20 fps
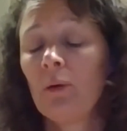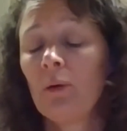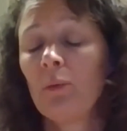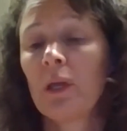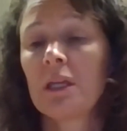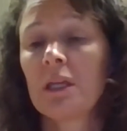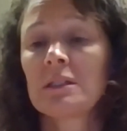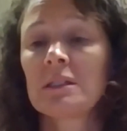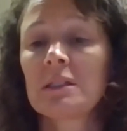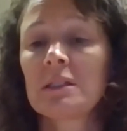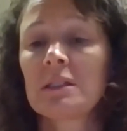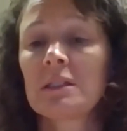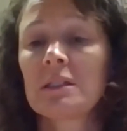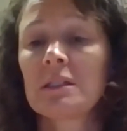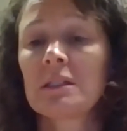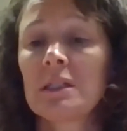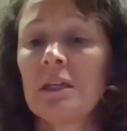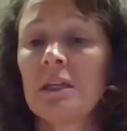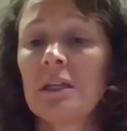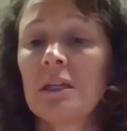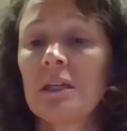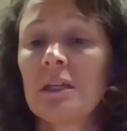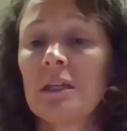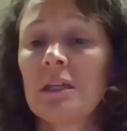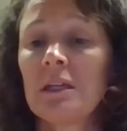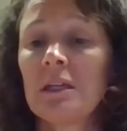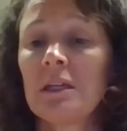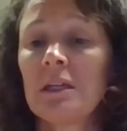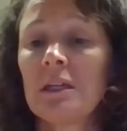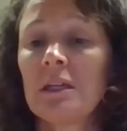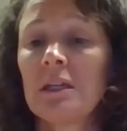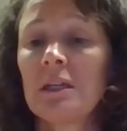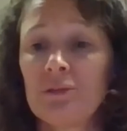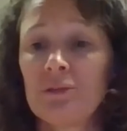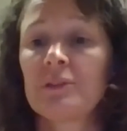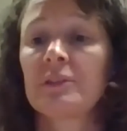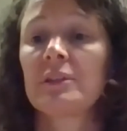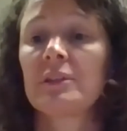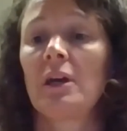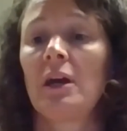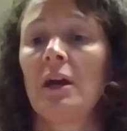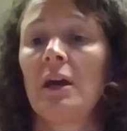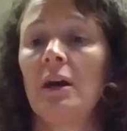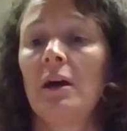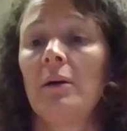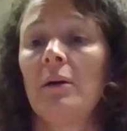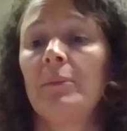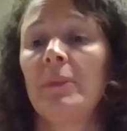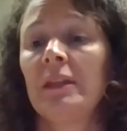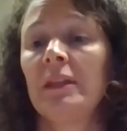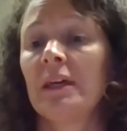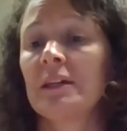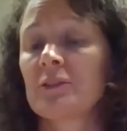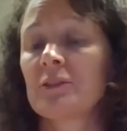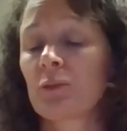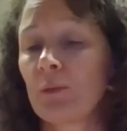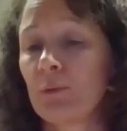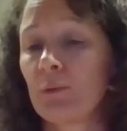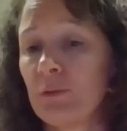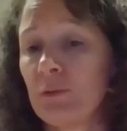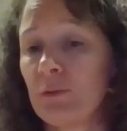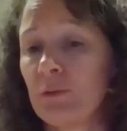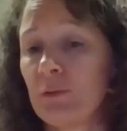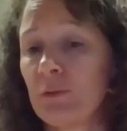we can see if there are any issues, and that's what we've been